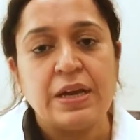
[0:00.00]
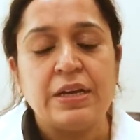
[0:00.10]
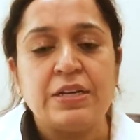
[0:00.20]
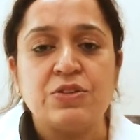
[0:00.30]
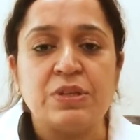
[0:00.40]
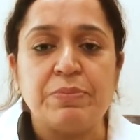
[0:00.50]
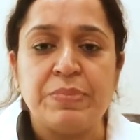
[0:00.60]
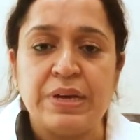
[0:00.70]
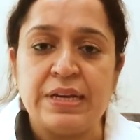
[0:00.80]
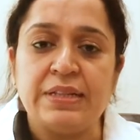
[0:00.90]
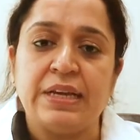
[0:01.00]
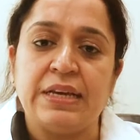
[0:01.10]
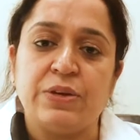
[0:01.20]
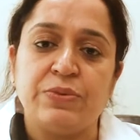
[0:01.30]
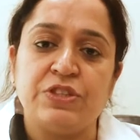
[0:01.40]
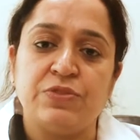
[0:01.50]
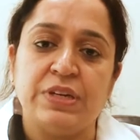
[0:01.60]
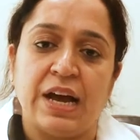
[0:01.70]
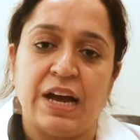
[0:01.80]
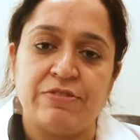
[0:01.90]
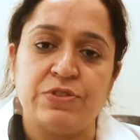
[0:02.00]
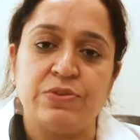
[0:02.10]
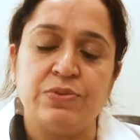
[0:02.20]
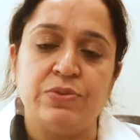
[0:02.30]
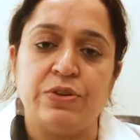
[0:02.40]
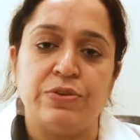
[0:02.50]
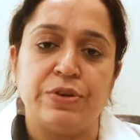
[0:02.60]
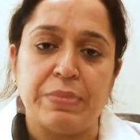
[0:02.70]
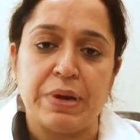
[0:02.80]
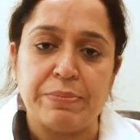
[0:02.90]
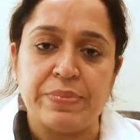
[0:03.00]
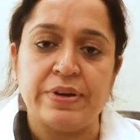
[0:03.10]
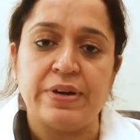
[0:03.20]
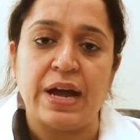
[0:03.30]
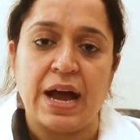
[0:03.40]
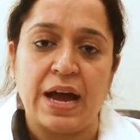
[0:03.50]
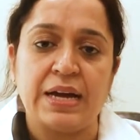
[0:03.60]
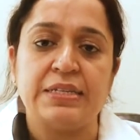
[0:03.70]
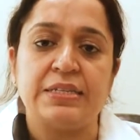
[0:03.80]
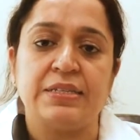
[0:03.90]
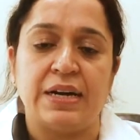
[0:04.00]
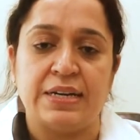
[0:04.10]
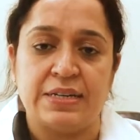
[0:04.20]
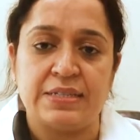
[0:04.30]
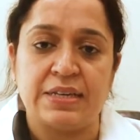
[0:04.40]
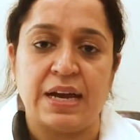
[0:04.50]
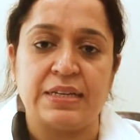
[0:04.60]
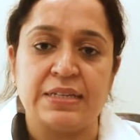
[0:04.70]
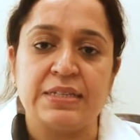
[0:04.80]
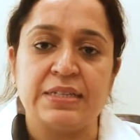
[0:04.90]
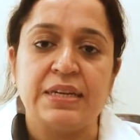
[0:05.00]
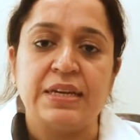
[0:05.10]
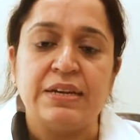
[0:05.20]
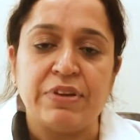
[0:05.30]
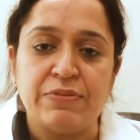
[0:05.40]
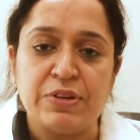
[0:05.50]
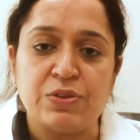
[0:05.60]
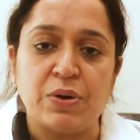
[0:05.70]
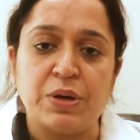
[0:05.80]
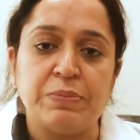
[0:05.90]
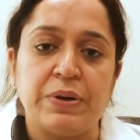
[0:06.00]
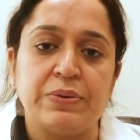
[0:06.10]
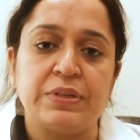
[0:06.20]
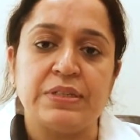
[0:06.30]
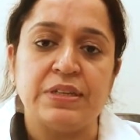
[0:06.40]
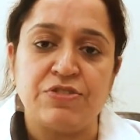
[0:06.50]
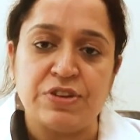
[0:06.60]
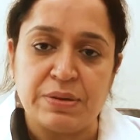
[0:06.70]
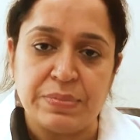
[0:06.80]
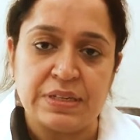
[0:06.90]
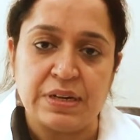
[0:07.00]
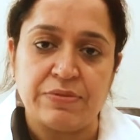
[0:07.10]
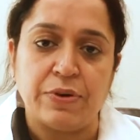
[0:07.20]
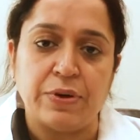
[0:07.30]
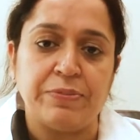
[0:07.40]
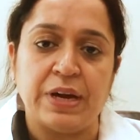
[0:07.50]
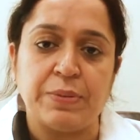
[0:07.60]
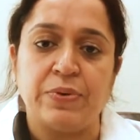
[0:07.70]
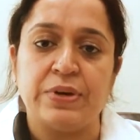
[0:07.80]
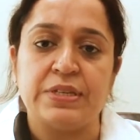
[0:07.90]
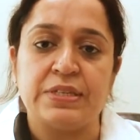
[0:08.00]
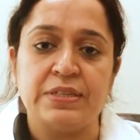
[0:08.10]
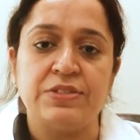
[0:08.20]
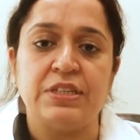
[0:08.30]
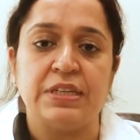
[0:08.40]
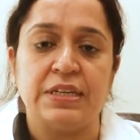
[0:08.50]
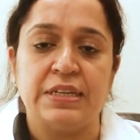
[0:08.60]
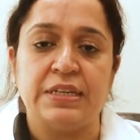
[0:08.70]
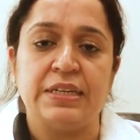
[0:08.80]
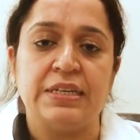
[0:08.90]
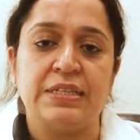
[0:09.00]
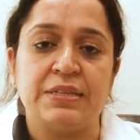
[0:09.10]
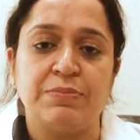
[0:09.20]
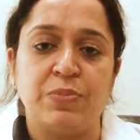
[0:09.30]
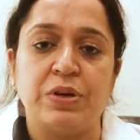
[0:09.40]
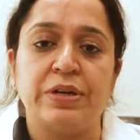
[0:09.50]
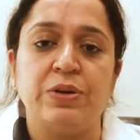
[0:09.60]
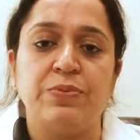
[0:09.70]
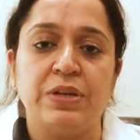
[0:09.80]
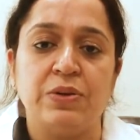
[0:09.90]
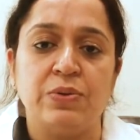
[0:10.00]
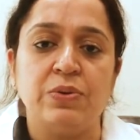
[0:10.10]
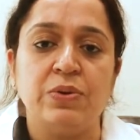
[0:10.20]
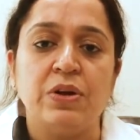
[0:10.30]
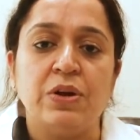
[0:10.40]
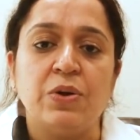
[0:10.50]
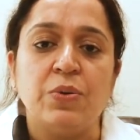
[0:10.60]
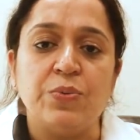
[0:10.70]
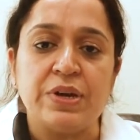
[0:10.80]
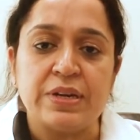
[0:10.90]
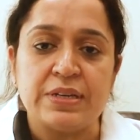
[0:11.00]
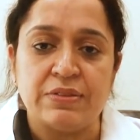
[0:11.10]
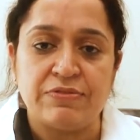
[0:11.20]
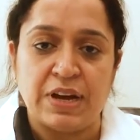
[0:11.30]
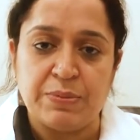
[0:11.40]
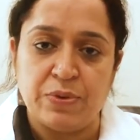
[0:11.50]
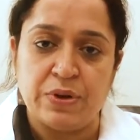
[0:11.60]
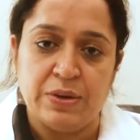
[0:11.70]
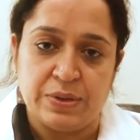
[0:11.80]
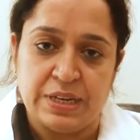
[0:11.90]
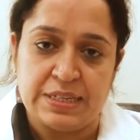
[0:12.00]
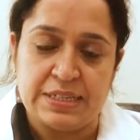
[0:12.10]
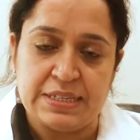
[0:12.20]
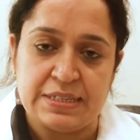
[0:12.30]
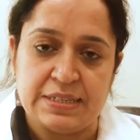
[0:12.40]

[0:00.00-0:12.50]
So the main thing which we have to remember and understand is when we talk about the treatment of fibroids surgically, it's important we know where is the fibroid located,